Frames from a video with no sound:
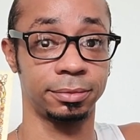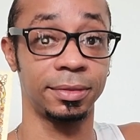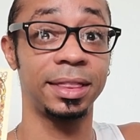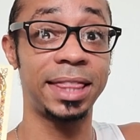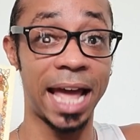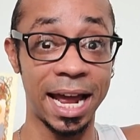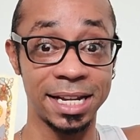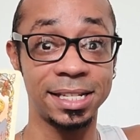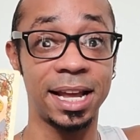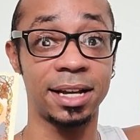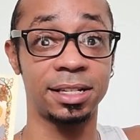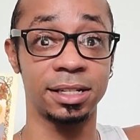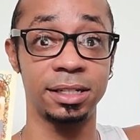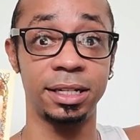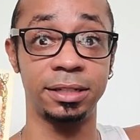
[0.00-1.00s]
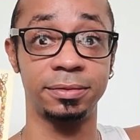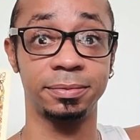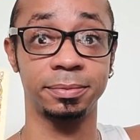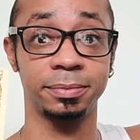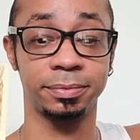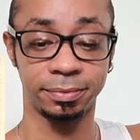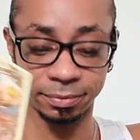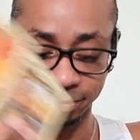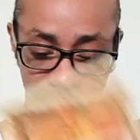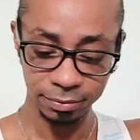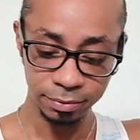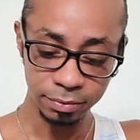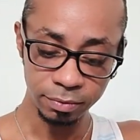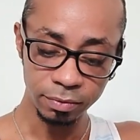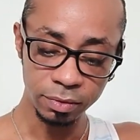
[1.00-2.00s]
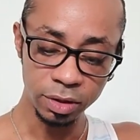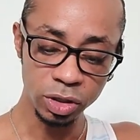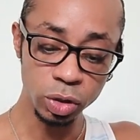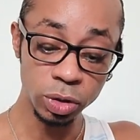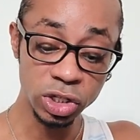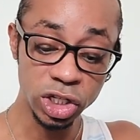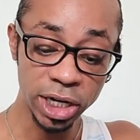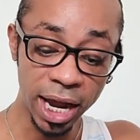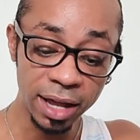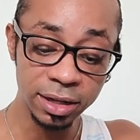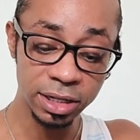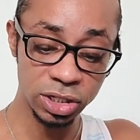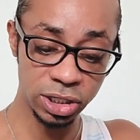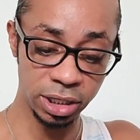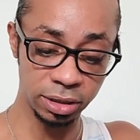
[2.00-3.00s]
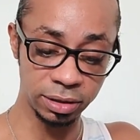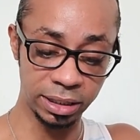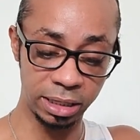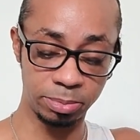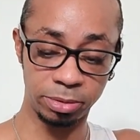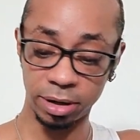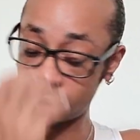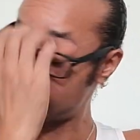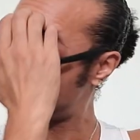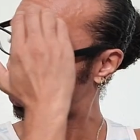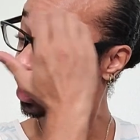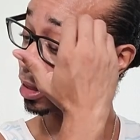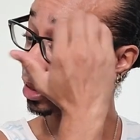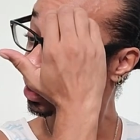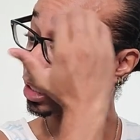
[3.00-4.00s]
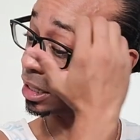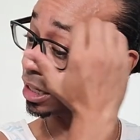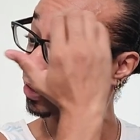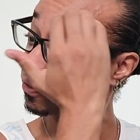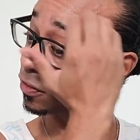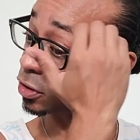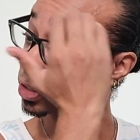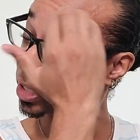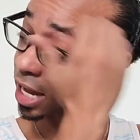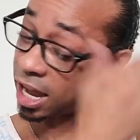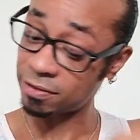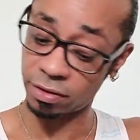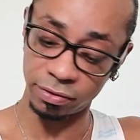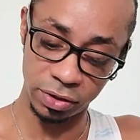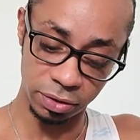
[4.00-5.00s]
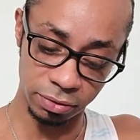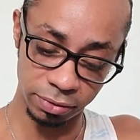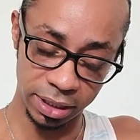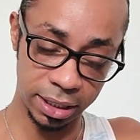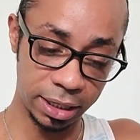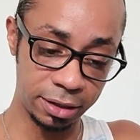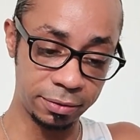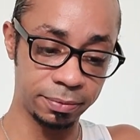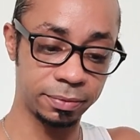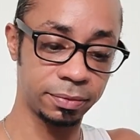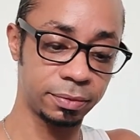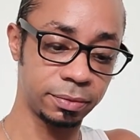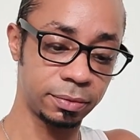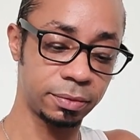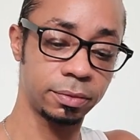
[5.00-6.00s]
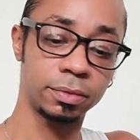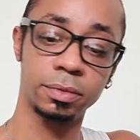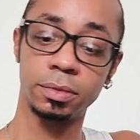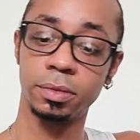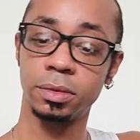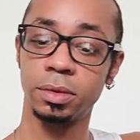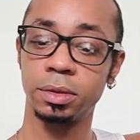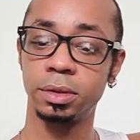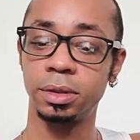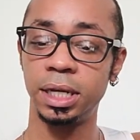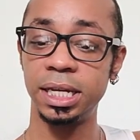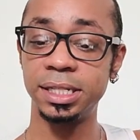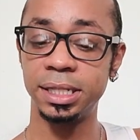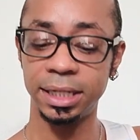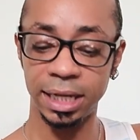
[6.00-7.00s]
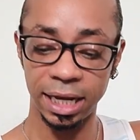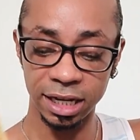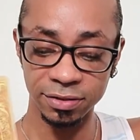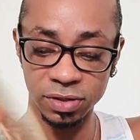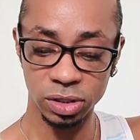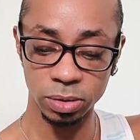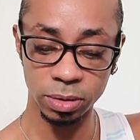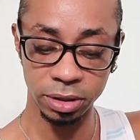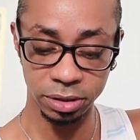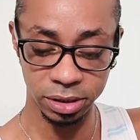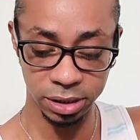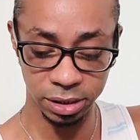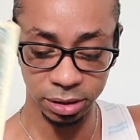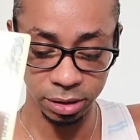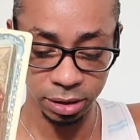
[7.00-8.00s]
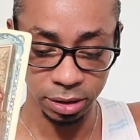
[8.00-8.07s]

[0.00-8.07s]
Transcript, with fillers: That is excellent. Your challenge here, Libra, in the first half of your reading is the King of Swords.